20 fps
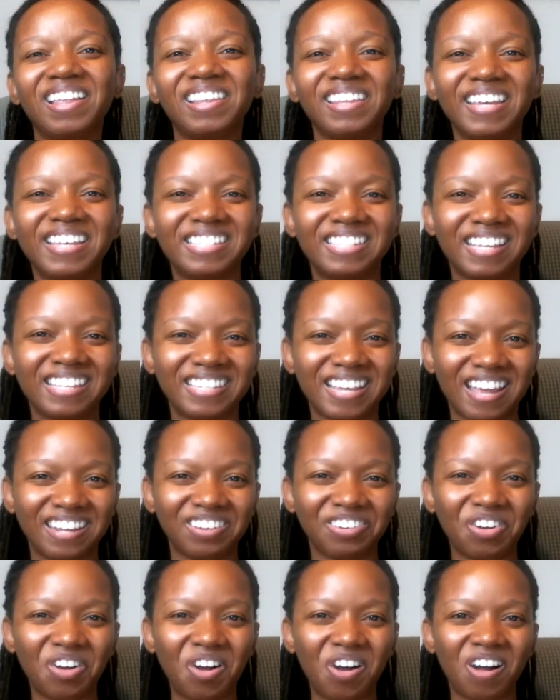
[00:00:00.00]
Alecia
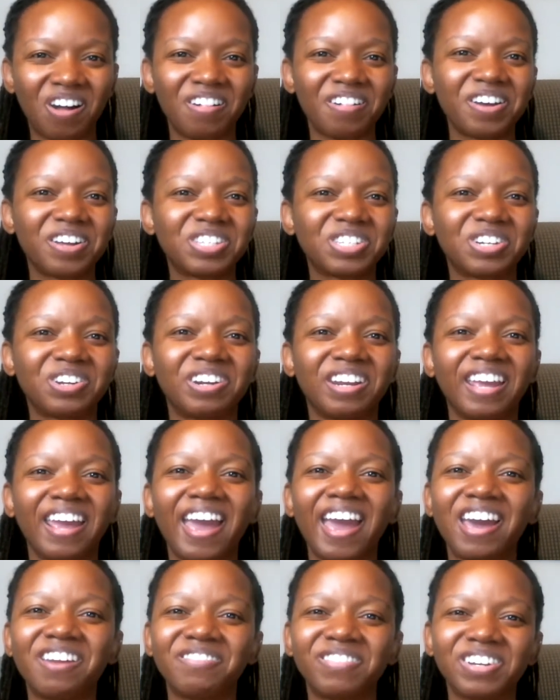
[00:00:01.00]
Daniel-Hall, attorney
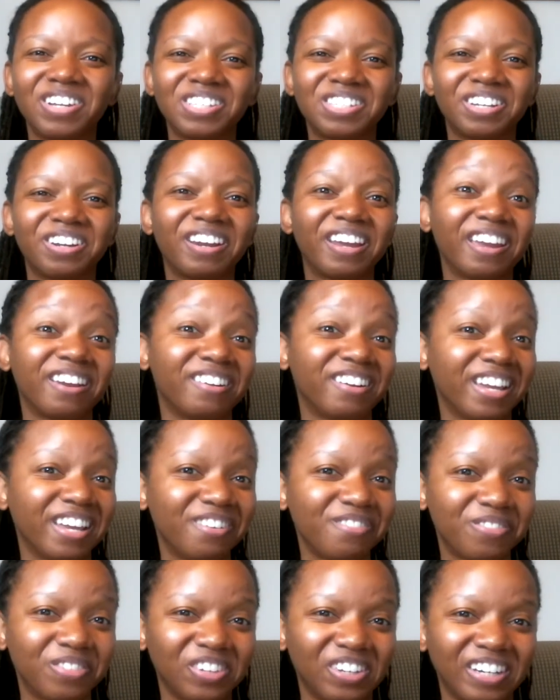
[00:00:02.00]
and realtor here in
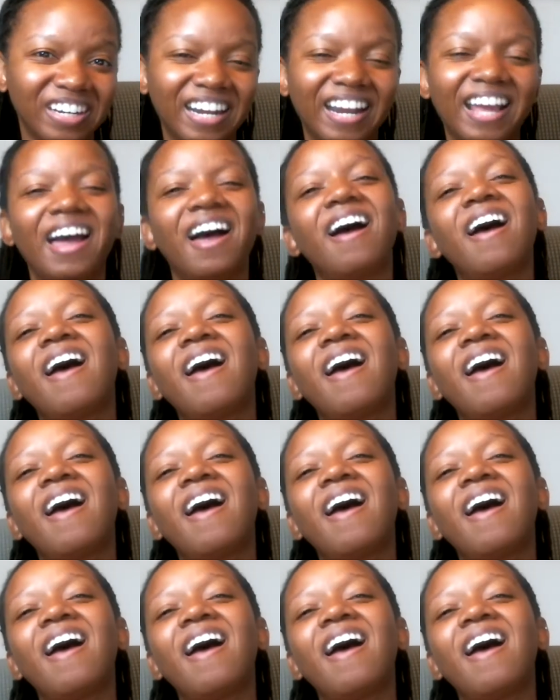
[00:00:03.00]
Florida,